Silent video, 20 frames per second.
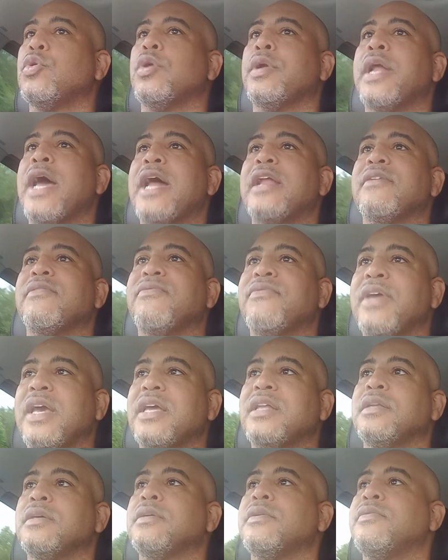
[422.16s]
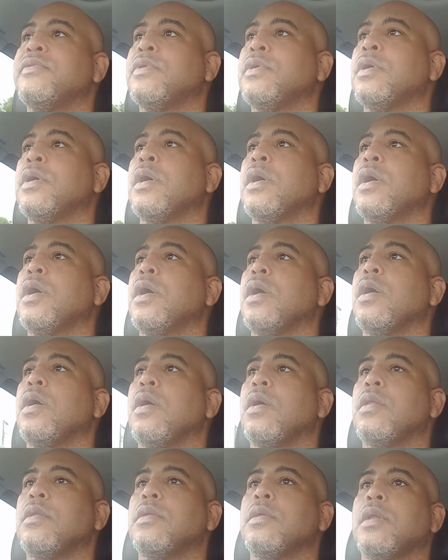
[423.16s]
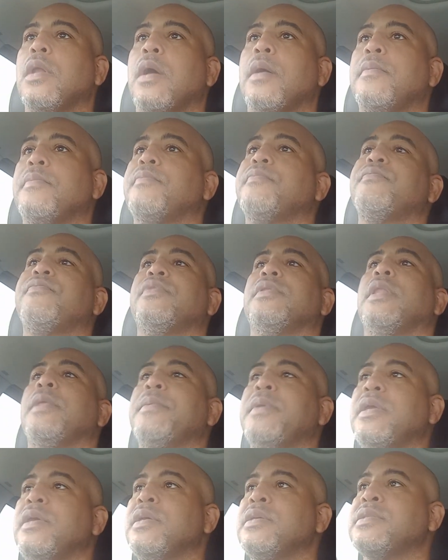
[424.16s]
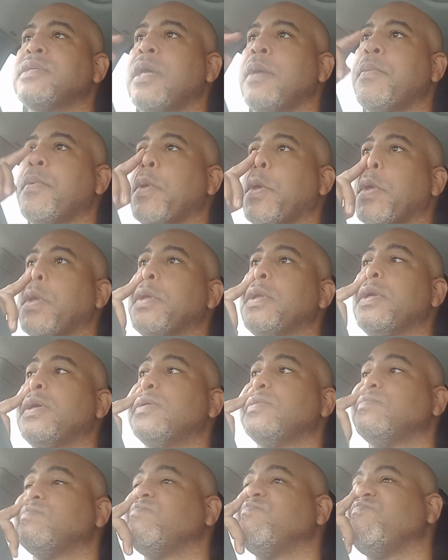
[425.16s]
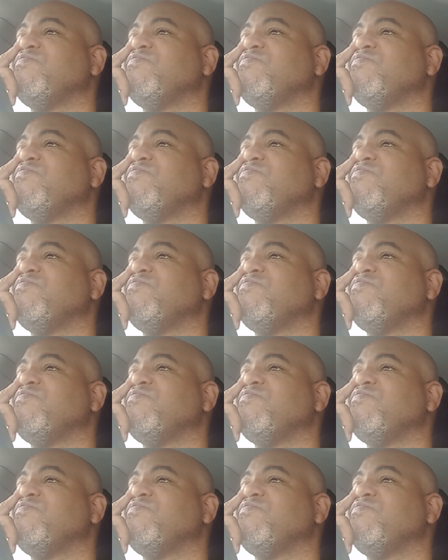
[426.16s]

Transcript: or not effective. Or, you know, let me give you an example. You know,